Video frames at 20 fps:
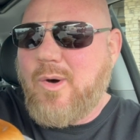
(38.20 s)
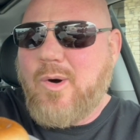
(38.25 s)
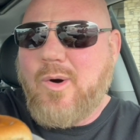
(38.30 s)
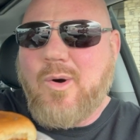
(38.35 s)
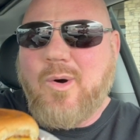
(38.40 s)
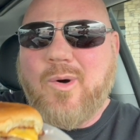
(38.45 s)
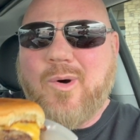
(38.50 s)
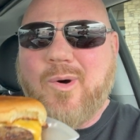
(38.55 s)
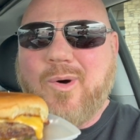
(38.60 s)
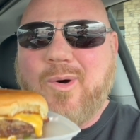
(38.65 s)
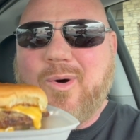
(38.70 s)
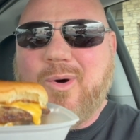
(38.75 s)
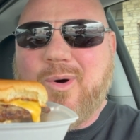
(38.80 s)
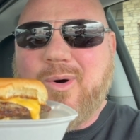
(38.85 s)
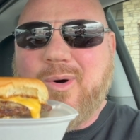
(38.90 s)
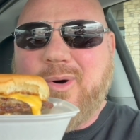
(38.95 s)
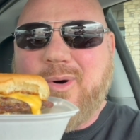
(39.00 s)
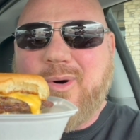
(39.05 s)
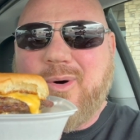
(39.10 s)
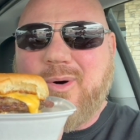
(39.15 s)

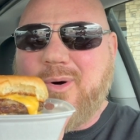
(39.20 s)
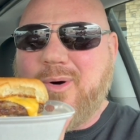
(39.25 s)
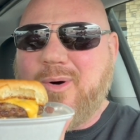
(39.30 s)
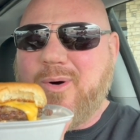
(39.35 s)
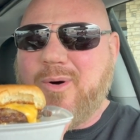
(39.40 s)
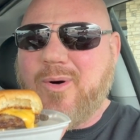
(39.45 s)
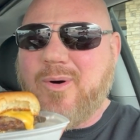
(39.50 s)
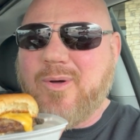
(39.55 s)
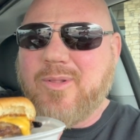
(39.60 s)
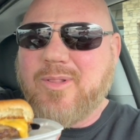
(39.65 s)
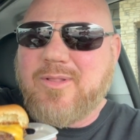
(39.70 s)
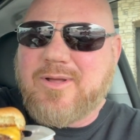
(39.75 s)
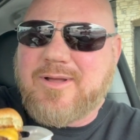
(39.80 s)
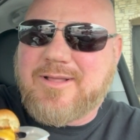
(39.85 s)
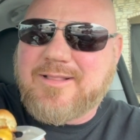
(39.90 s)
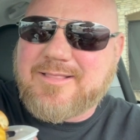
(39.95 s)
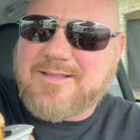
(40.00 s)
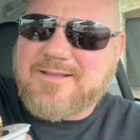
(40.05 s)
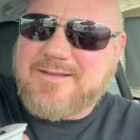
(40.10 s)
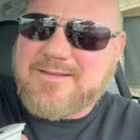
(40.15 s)
Oh, look
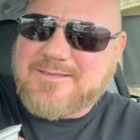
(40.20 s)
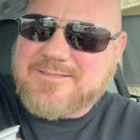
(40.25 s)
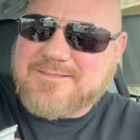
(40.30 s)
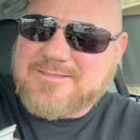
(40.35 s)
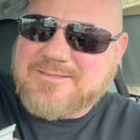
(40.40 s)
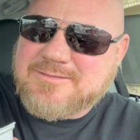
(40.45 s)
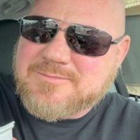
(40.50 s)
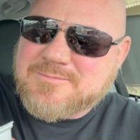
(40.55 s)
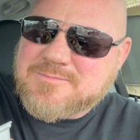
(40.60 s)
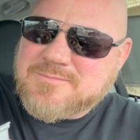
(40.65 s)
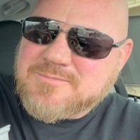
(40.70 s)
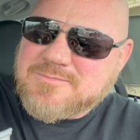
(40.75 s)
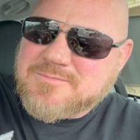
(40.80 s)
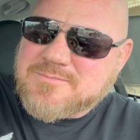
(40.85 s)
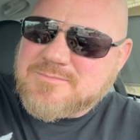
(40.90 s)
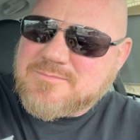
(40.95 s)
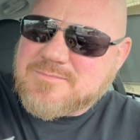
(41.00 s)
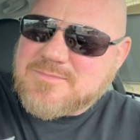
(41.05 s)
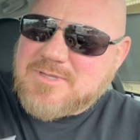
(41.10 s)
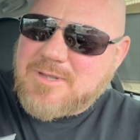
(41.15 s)
at this.
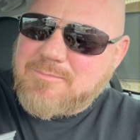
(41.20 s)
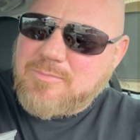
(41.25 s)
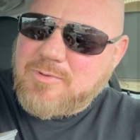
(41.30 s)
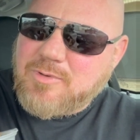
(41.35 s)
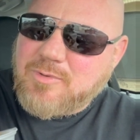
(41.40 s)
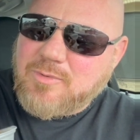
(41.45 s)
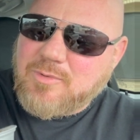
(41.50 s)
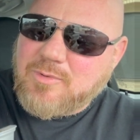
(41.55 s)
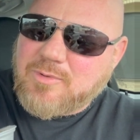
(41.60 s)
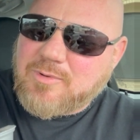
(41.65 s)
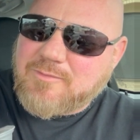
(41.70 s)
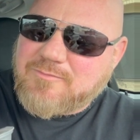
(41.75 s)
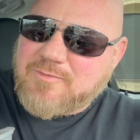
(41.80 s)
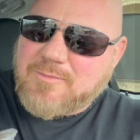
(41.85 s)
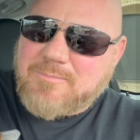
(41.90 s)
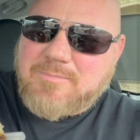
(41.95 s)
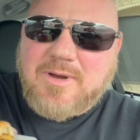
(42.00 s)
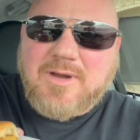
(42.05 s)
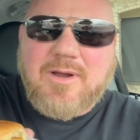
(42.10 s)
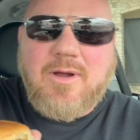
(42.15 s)
Beautiful
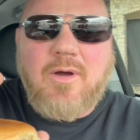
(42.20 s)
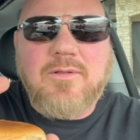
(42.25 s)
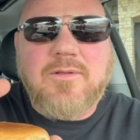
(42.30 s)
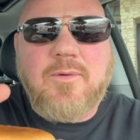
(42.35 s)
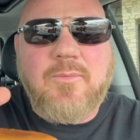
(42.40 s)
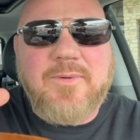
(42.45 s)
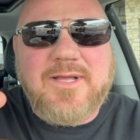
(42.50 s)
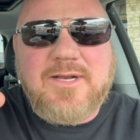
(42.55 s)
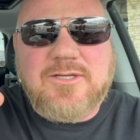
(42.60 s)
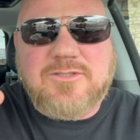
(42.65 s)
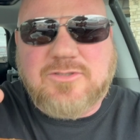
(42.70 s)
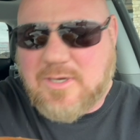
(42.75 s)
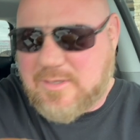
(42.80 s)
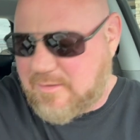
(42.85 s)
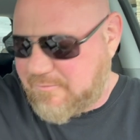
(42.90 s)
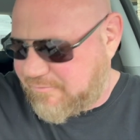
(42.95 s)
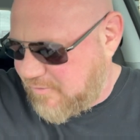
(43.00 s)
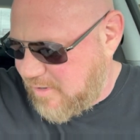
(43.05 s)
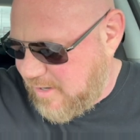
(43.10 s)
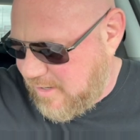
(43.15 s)
burger. Hold on, we got to try
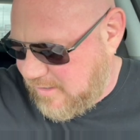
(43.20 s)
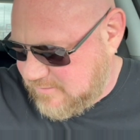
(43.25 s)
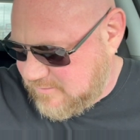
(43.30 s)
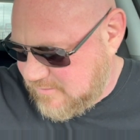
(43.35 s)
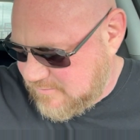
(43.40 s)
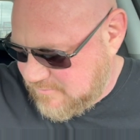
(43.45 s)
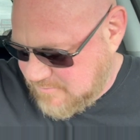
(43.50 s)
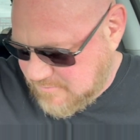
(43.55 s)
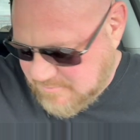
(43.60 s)
the fries.